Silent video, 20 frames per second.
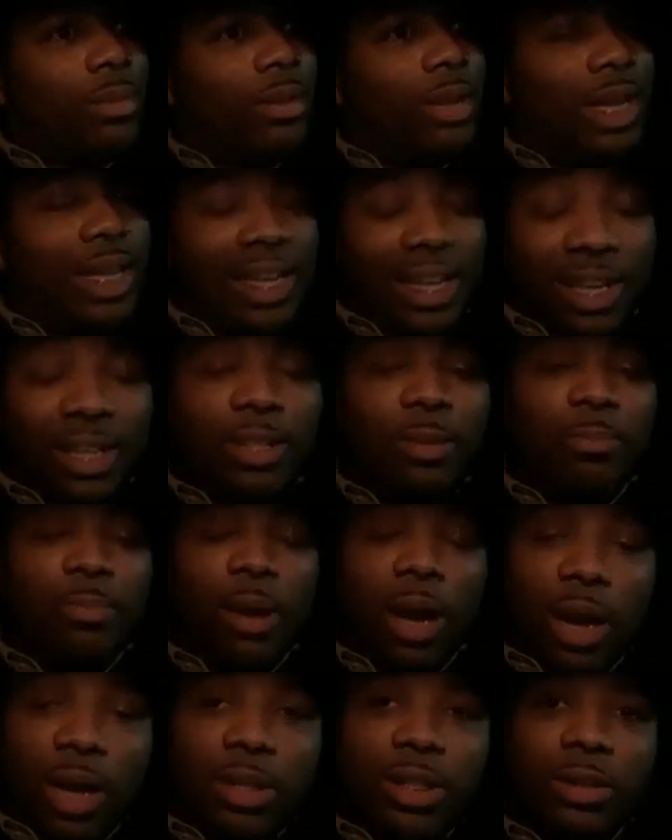It is
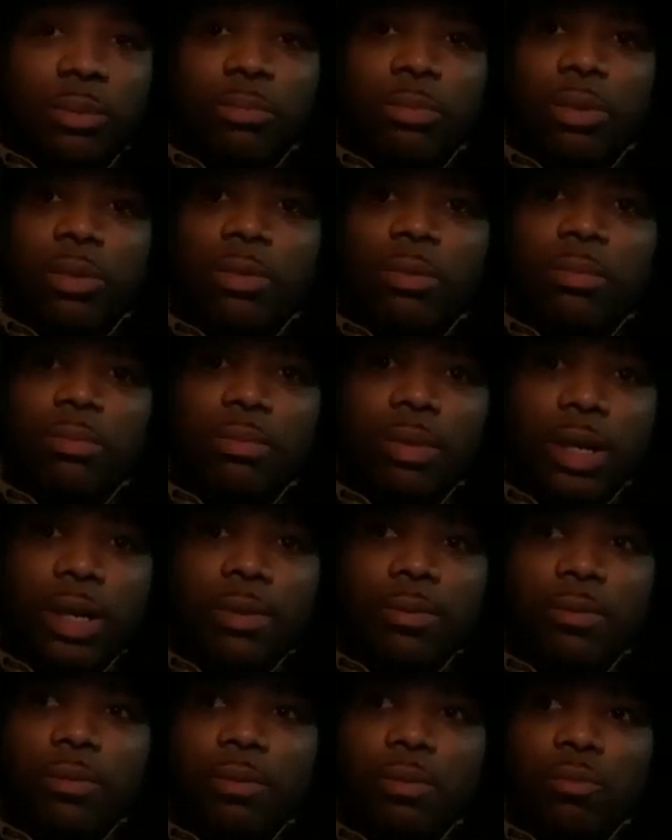possible,
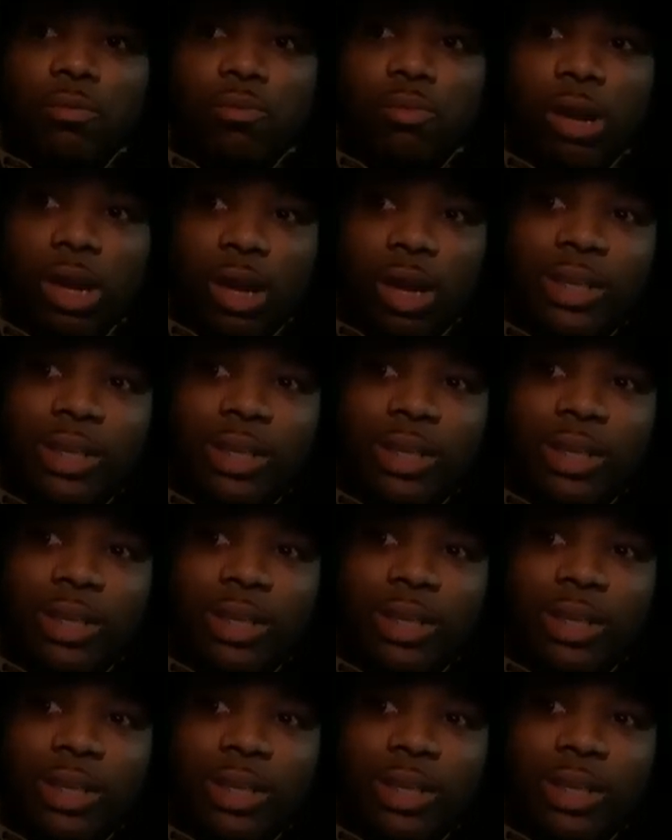but but